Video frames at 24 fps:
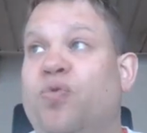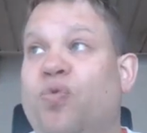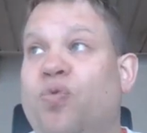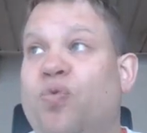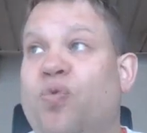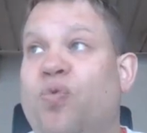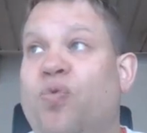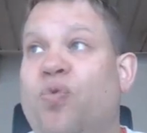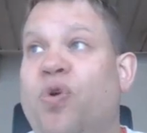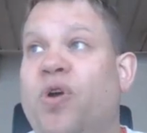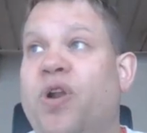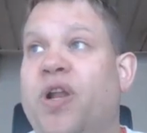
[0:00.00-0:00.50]

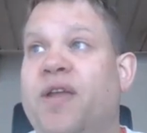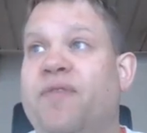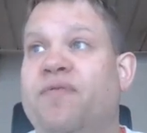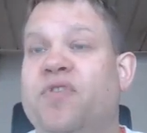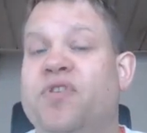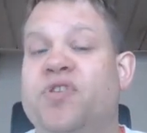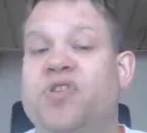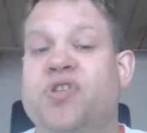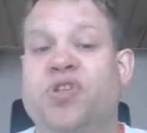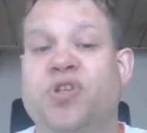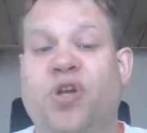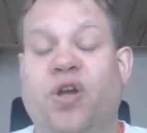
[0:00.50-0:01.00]
what I've
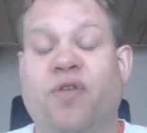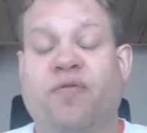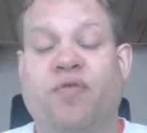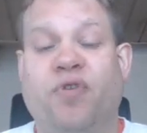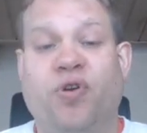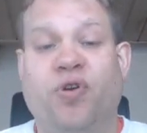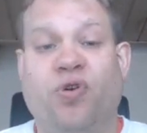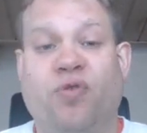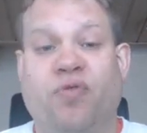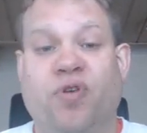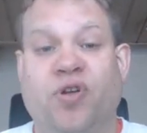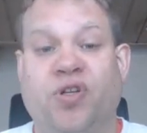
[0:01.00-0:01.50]

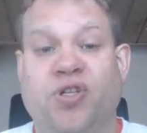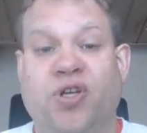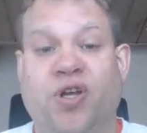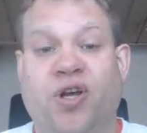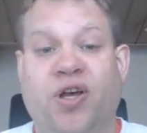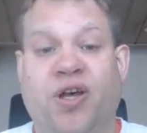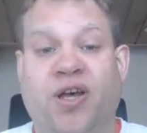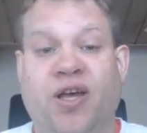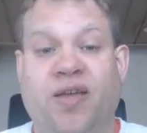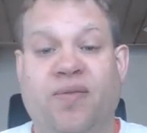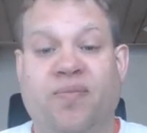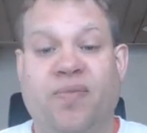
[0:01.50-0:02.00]
discovered over
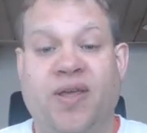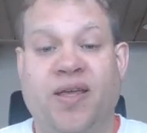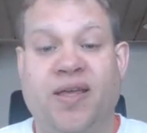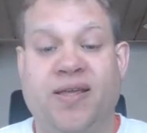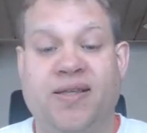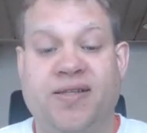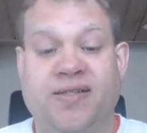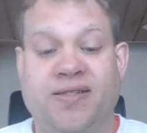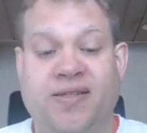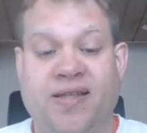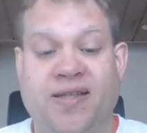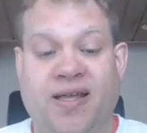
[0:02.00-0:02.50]
time
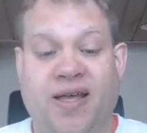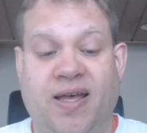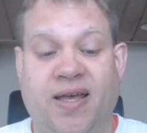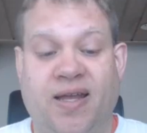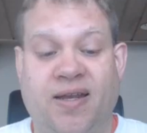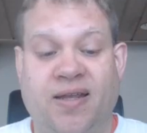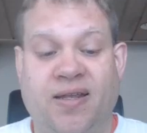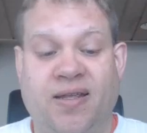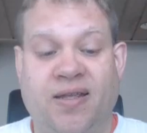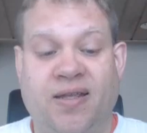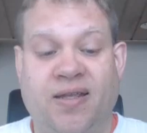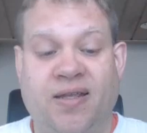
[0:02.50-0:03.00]
is
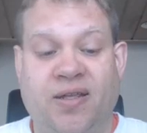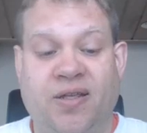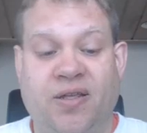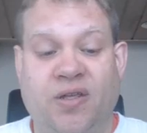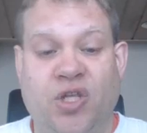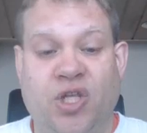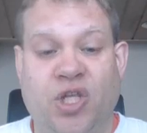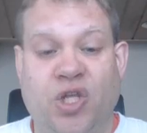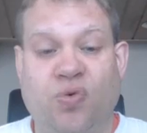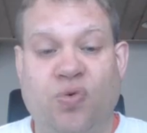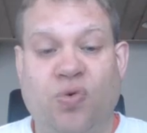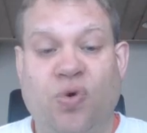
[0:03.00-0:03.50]
that
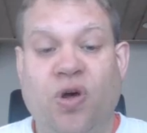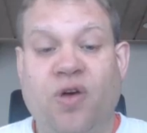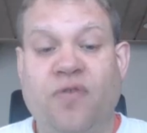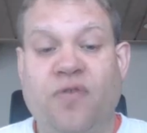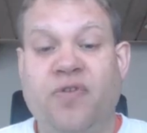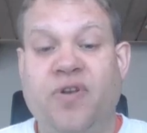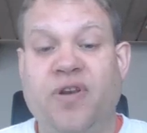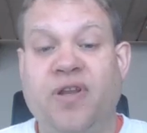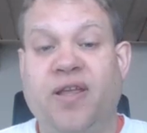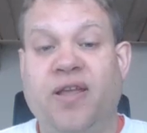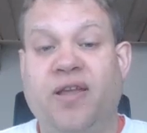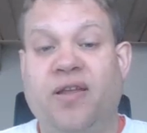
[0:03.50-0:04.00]
you
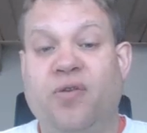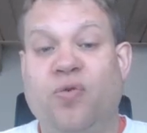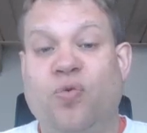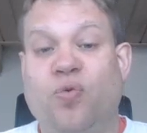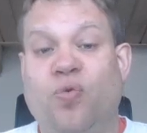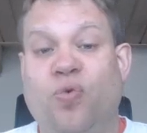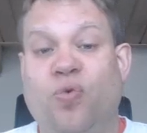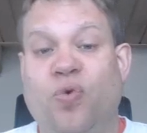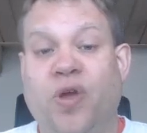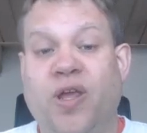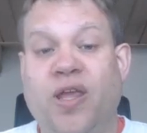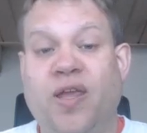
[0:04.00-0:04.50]
often get
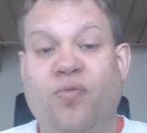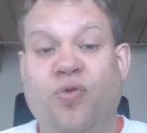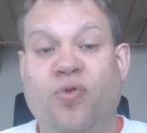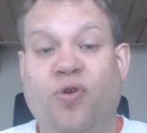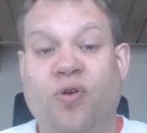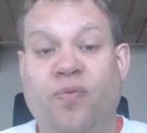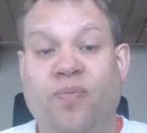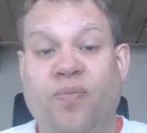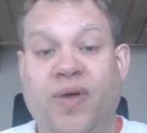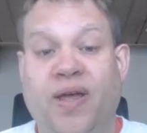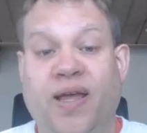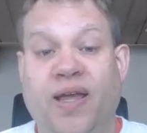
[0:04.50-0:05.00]
way
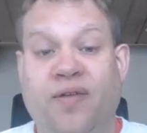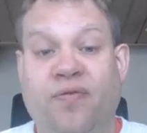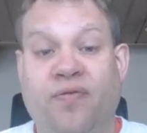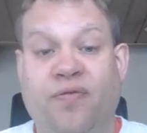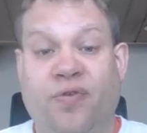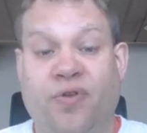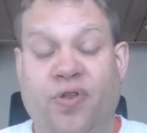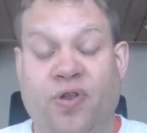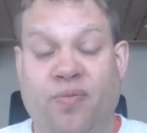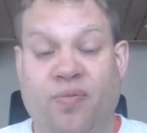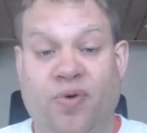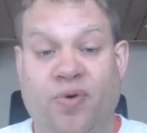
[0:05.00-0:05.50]
more bang
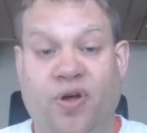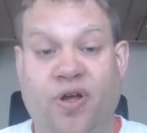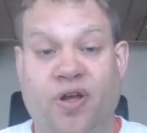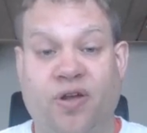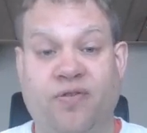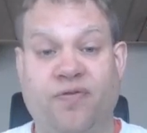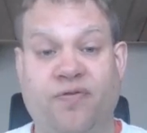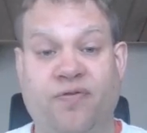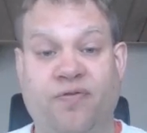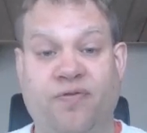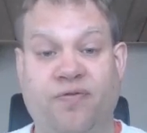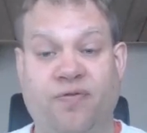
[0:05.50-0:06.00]
for the
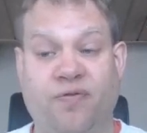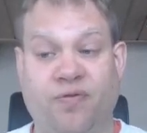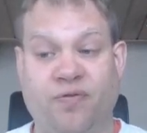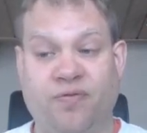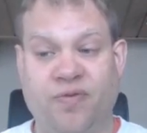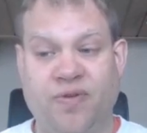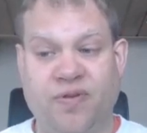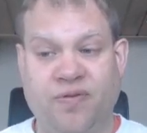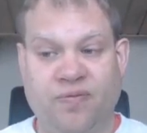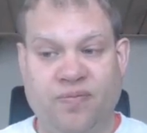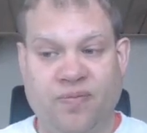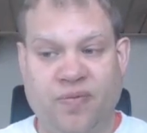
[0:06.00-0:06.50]
buck
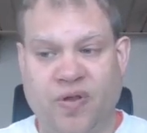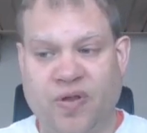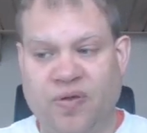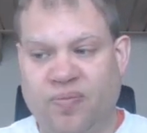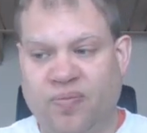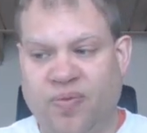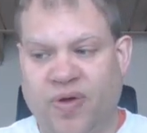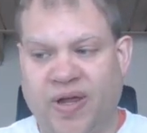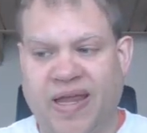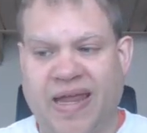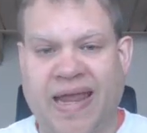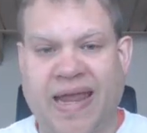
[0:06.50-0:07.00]

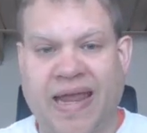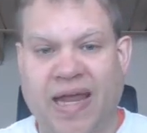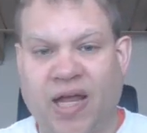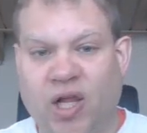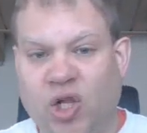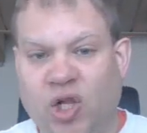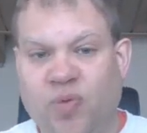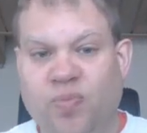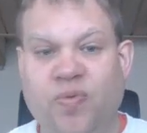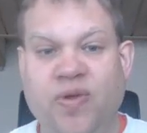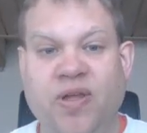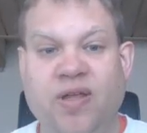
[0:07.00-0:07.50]
by
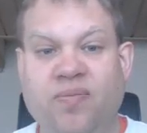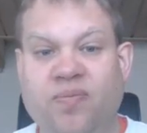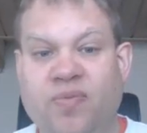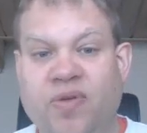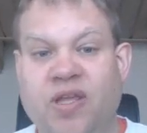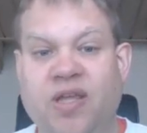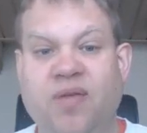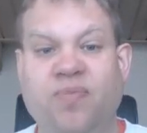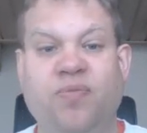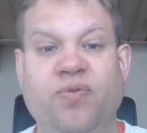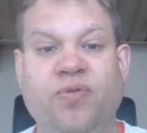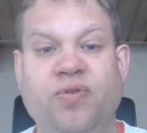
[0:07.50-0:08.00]
helping
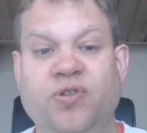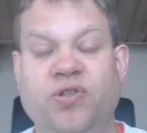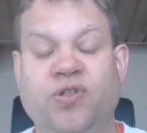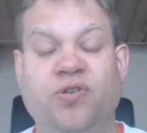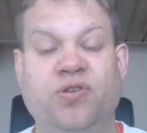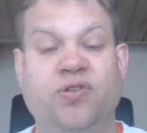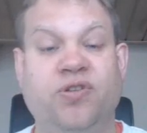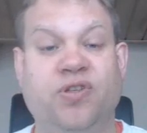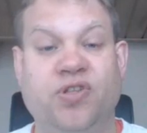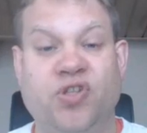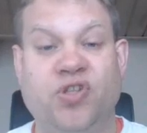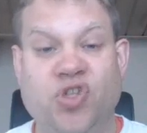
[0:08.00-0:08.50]
people to
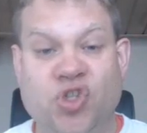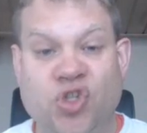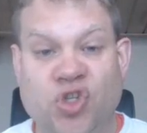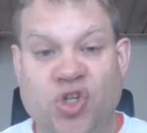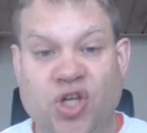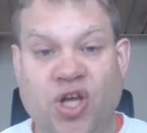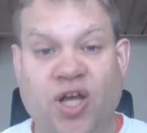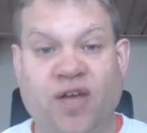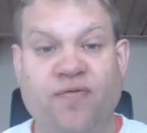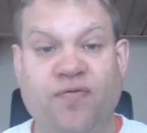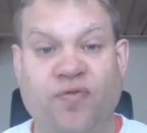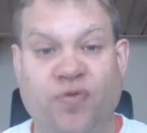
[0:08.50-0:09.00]

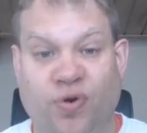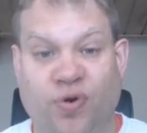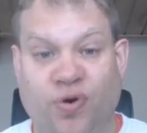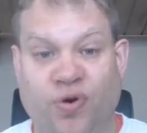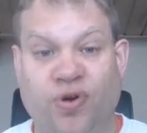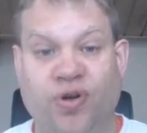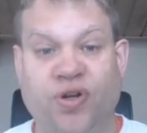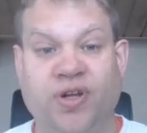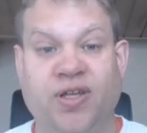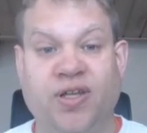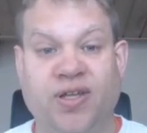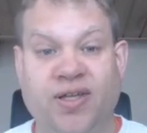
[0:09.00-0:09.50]

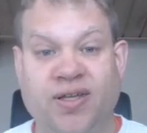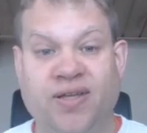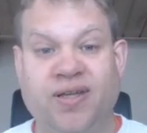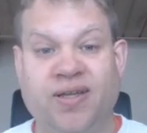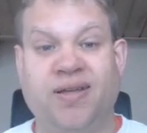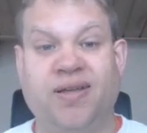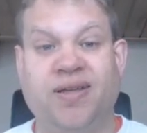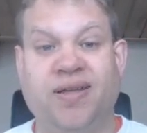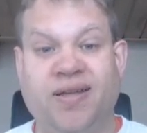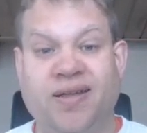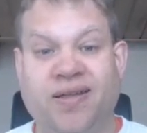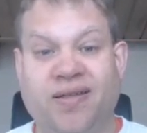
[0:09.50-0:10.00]
discover
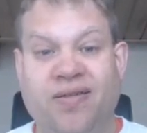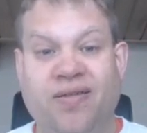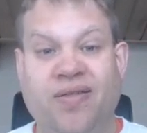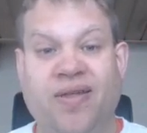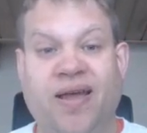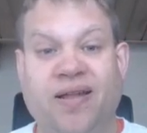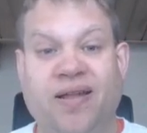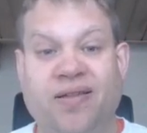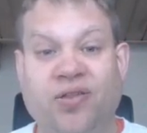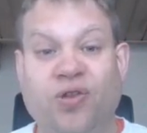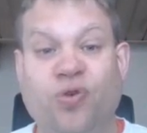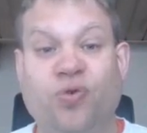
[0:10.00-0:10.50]

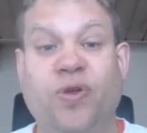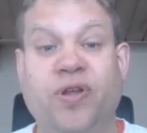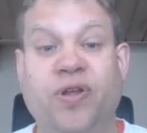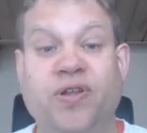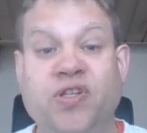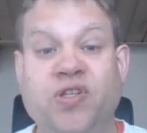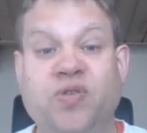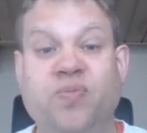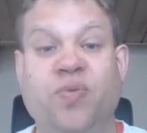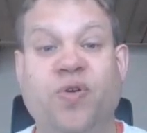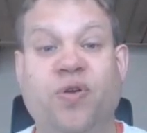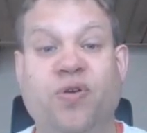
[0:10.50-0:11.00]
that their
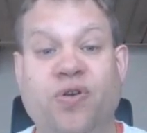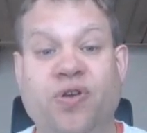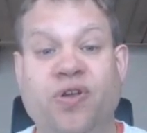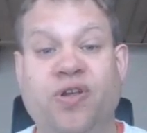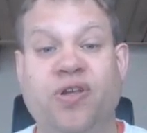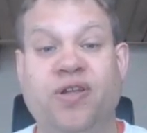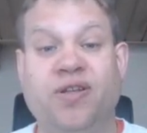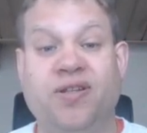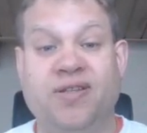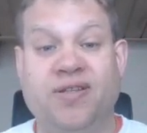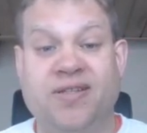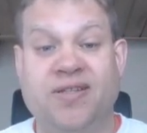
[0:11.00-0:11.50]

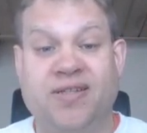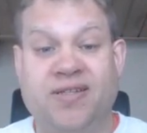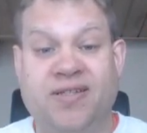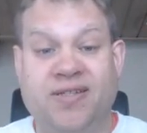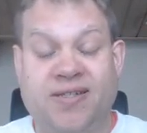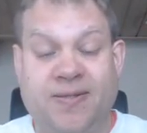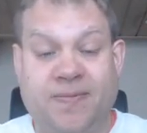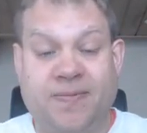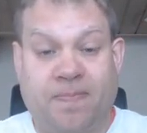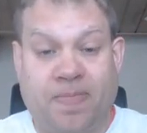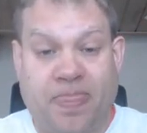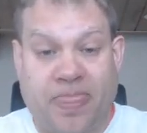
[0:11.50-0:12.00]

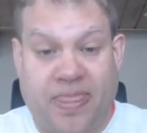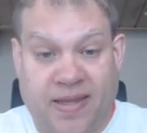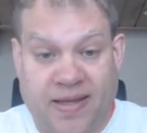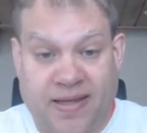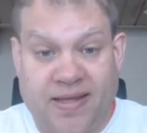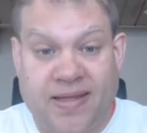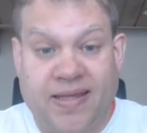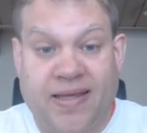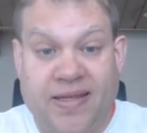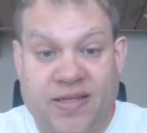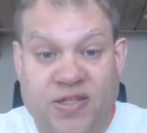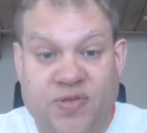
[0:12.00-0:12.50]
experience
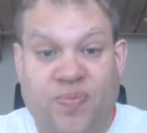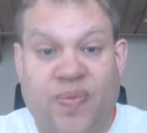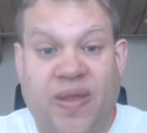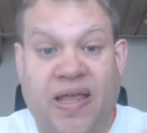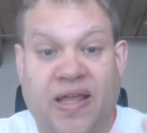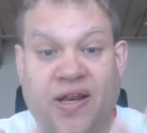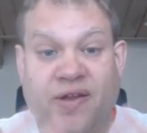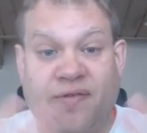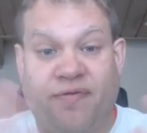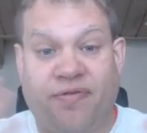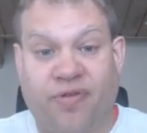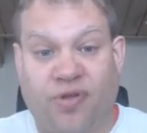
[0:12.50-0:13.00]
is
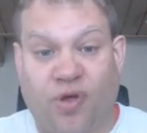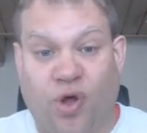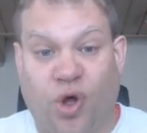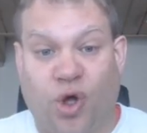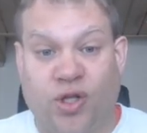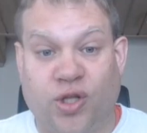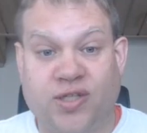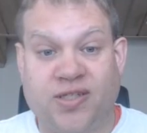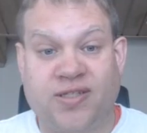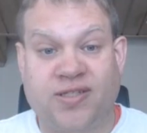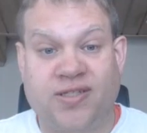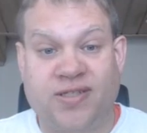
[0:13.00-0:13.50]
made of
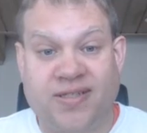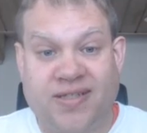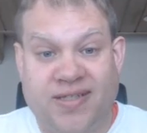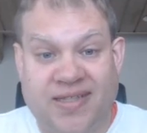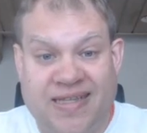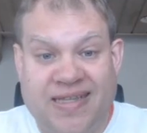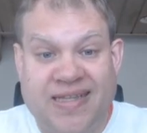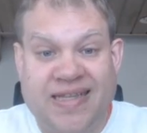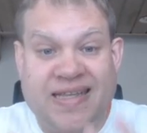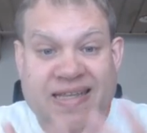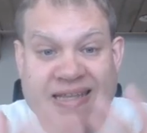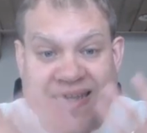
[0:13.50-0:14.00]
thought,
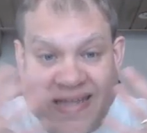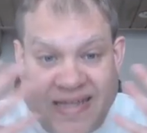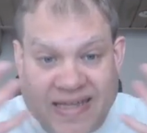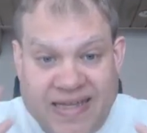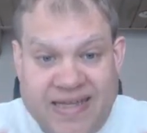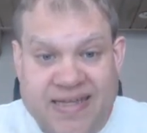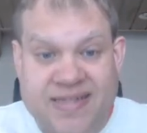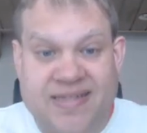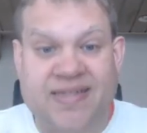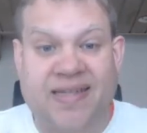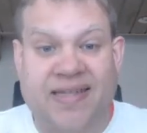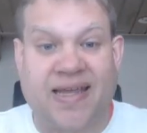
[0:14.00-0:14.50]

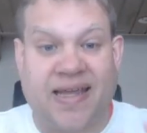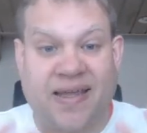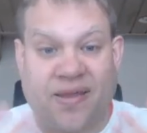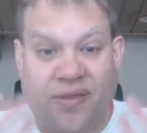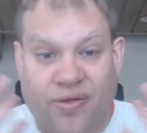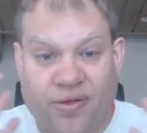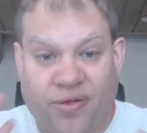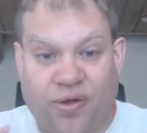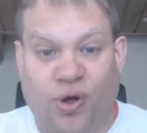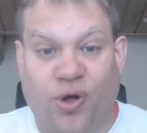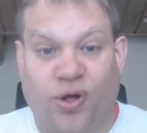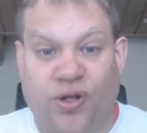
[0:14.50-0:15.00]
is a
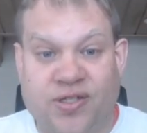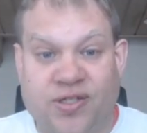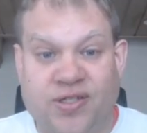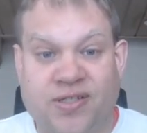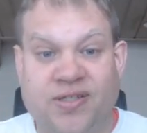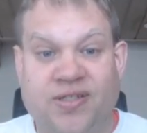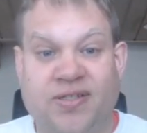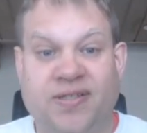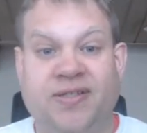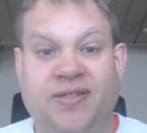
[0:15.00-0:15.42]
thought.